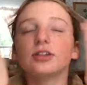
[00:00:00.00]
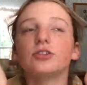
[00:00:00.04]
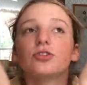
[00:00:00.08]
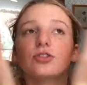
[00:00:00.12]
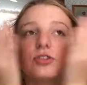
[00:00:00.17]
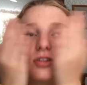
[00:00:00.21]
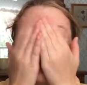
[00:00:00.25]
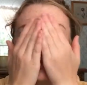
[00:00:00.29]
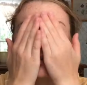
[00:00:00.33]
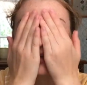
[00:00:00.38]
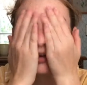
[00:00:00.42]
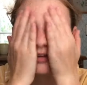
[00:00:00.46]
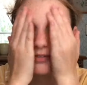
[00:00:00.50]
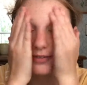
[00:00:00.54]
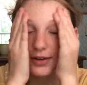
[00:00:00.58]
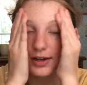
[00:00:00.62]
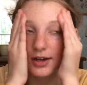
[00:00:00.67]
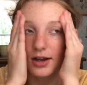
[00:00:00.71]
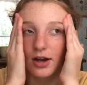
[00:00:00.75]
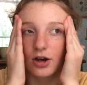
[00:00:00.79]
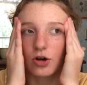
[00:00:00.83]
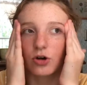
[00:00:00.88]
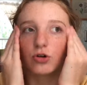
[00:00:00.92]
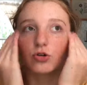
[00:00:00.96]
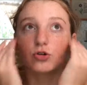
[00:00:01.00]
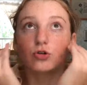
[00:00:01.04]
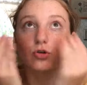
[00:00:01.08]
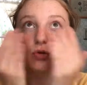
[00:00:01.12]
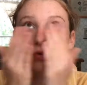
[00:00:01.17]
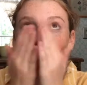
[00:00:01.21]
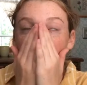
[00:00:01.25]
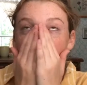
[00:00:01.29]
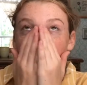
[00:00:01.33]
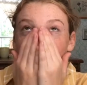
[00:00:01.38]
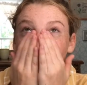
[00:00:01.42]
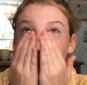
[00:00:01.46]
just give it a
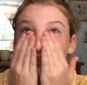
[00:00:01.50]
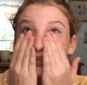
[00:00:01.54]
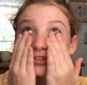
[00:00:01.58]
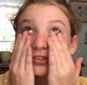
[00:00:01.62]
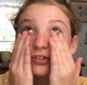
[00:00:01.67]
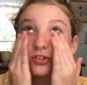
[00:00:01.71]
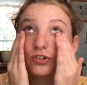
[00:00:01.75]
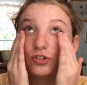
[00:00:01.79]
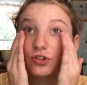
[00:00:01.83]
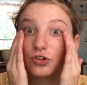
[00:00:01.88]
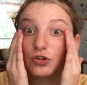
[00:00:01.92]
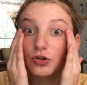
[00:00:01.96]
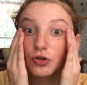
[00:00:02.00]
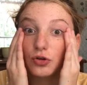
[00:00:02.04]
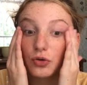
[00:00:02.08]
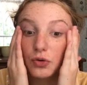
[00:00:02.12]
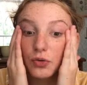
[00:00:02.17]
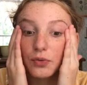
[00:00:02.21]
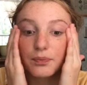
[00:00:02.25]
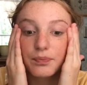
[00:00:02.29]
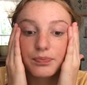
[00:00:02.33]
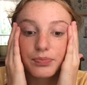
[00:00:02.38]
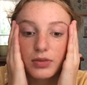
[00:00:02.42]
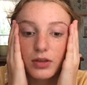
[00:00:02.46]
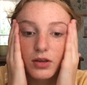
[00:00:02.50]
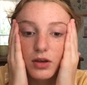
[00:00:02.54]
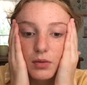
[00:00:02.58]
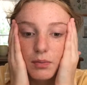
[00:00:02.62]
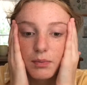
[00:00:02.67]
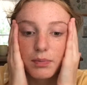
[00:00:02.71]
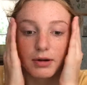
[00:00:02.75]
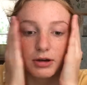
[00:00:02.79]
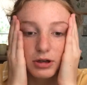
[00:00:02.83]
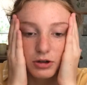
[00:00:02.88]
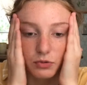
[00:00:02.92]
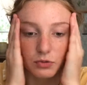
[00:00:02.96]
gorgeous dew.
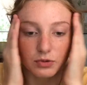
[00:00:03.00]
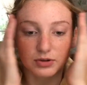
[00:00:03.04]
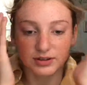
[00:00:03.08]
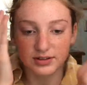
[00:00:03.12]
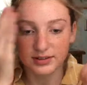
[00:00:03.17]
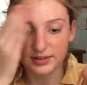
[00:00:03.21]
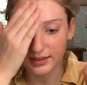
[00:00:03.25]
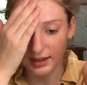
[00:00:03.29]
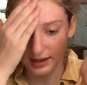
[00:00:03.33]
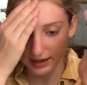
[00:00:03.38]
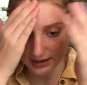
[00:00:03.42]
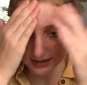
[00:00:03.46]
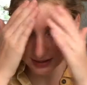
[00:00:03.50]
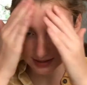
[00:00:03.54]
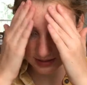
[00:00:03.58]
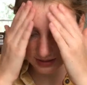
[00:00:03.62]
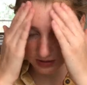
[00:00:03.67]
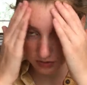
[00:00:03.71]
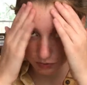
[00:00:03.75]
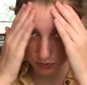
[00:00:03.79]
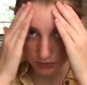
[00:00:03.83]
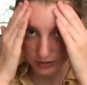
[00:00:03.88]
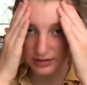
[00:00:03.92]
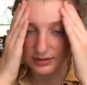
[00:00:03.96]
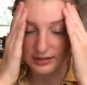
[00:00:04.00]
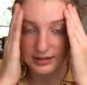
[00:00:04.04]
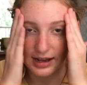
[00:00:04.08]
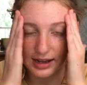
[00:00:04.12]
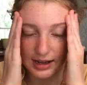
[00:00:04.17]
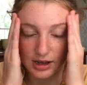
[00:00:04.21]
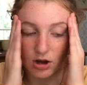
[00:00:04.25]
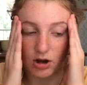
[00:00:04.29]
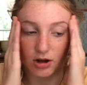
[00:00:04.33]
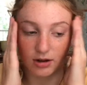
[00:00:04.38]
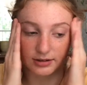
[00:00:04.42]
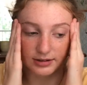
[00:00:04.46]
But it will set and it will
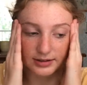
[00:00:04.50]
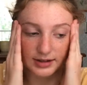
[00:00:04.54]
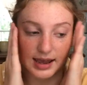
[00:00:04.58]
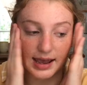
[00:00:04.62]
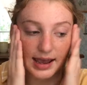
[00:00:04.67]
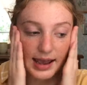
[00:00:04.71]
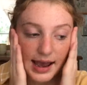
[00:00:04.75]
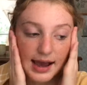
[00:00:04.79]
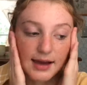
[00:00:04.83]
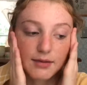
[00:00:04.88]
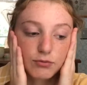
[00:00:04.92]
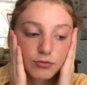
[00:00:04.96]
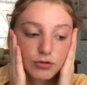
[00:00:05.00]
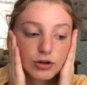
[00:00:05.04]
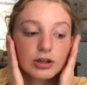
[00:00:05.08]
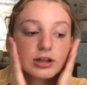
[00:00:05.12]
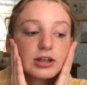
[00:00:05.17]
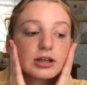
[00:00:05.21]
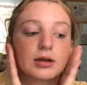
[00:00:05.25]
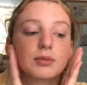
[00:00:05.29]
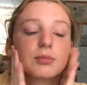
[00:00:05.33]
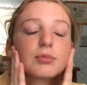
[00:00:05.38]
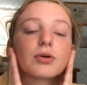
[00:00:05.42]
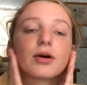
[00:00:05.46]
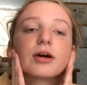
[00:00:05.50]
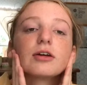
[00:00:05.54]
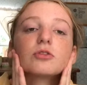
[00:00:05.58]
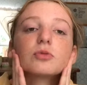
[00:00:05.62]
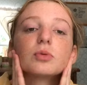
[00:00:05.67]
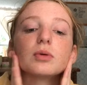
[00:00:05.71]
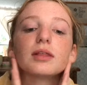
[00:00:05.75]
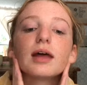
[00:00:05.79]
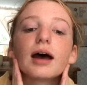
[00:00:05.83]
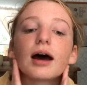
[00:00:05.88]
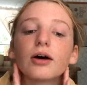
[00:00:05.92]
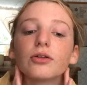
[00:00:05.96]
stay all day. I'm really impressed
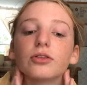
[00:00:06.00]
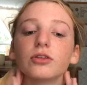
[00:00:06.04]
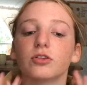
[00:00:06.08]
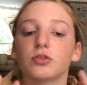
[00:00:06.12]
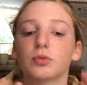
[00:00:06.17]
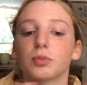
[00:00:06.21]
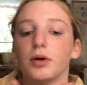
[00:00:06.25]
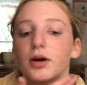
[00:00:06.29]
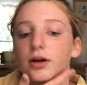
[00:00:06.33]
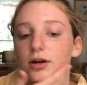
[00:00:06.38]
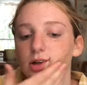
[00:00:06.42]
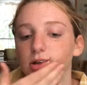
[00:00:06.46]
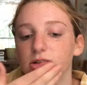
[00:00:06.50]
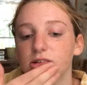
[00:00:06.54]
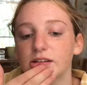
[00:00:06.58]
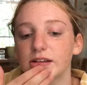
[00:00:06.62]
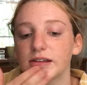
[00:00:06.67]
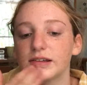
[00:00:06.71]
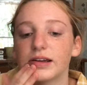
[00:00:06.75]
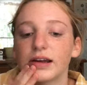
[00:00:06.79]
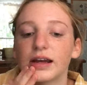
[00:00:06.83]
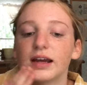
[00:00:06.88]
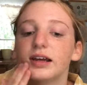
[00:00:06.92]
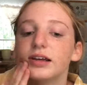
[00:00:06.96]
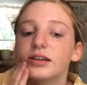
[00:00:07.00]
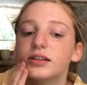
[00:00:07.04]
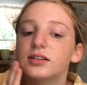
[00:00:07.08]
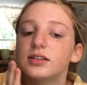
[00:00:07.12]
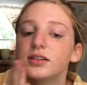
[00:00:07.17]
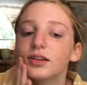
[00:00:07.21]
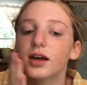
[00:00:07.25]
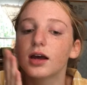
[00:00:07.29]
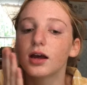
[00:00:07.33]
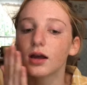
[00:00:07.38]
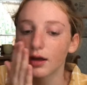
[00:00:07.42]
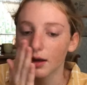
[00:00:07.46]
with how this product
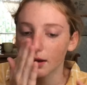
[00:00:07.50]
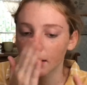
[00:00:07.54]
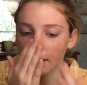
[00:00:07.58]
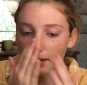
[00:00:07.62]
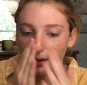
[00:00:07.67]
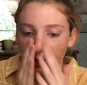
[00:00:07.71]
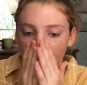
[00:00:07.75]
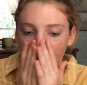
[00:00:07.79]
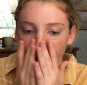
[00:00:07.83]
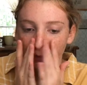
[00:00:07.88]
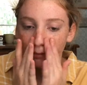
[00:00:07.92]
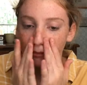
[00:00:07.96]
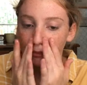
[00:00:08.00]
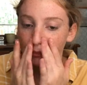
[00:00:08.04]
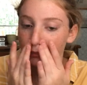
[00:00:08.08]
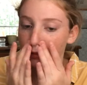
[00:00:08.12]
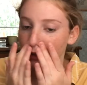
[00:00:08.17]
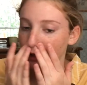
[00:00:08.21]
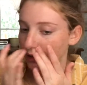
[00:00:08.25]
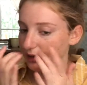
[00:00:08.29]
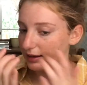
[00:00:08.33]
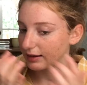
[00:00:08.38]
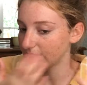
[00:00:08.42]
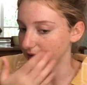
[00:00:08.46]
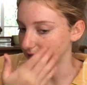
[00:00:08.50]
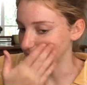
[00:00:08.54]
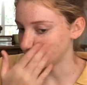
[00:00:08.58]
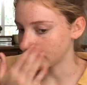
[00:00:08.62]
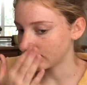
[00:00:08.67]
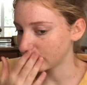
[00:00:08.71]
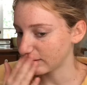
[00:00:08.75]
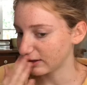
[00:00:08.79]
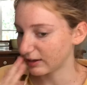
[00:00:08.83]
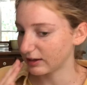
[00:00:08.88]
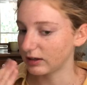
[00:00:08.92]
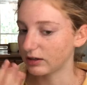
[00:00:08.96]
stays, and
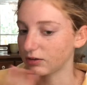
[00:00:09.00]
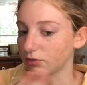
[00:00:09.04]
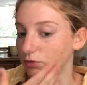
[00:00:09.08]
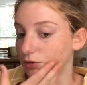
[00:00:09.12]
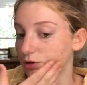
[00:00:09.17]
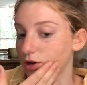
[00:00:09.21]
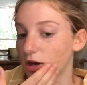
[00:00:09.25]
it